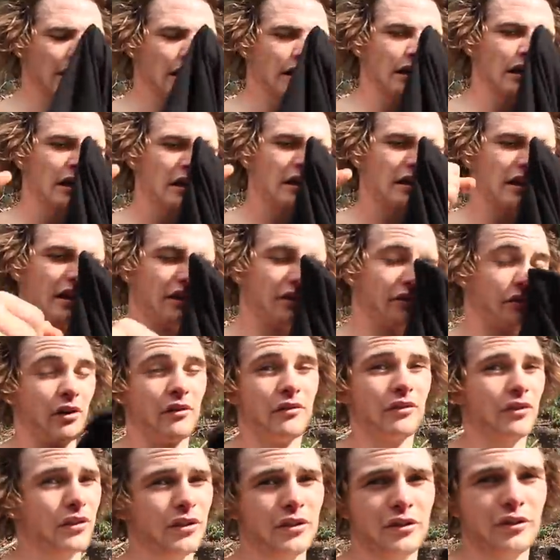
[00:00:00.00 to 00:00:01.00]
Right. Thanks for
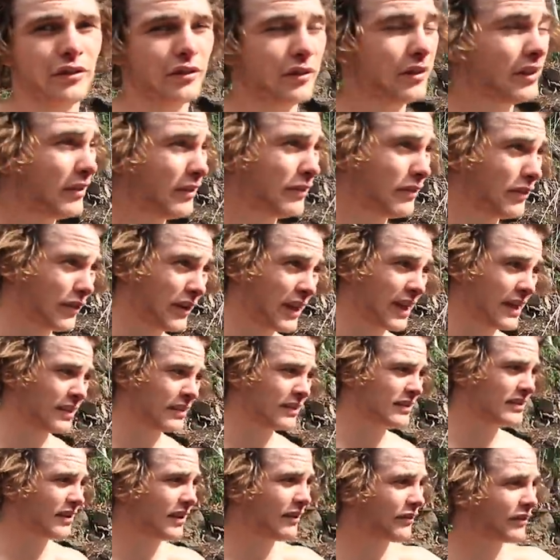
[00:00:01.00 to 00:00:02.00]
everything, dude. That's right. Getting
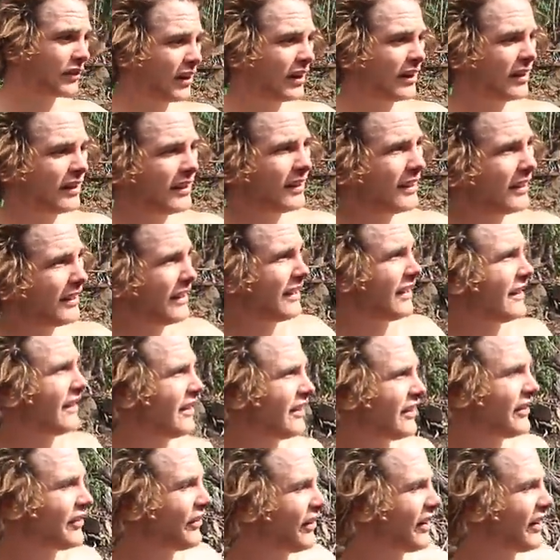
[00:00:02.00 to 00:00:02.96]
this stuff done. This.